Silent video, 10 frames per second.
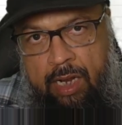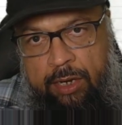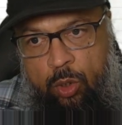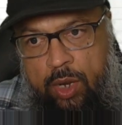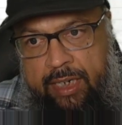and
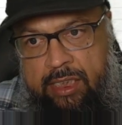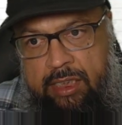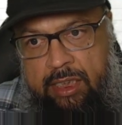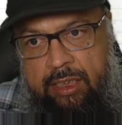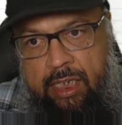now I can
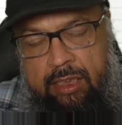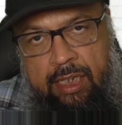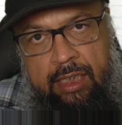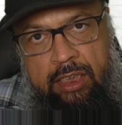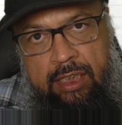see that
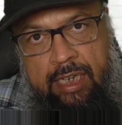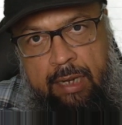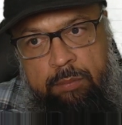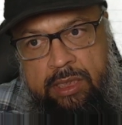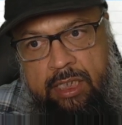another
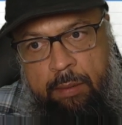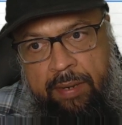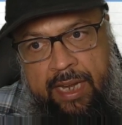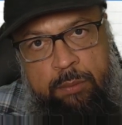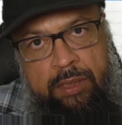timestamp
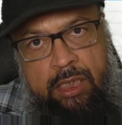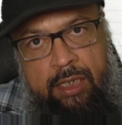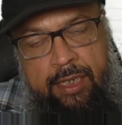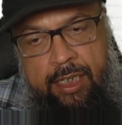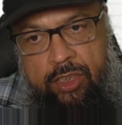has been
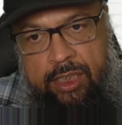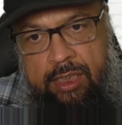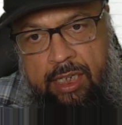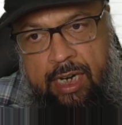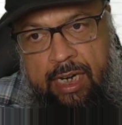
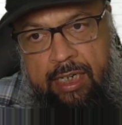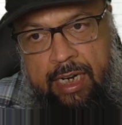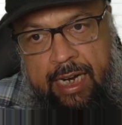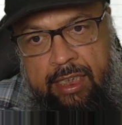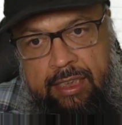created and
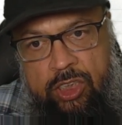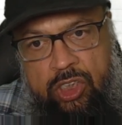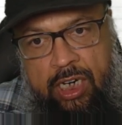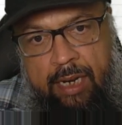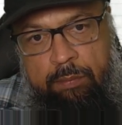at this
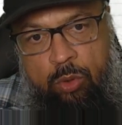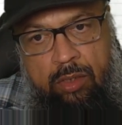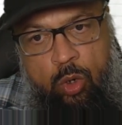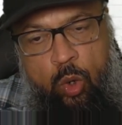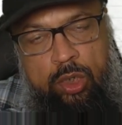time
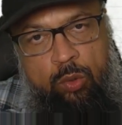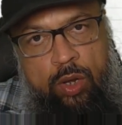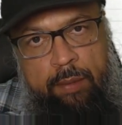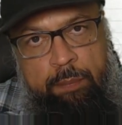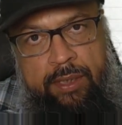only
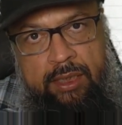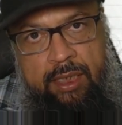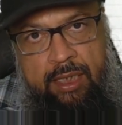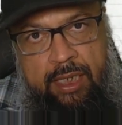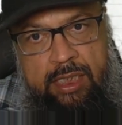one
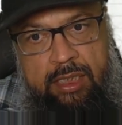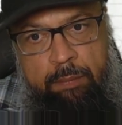person is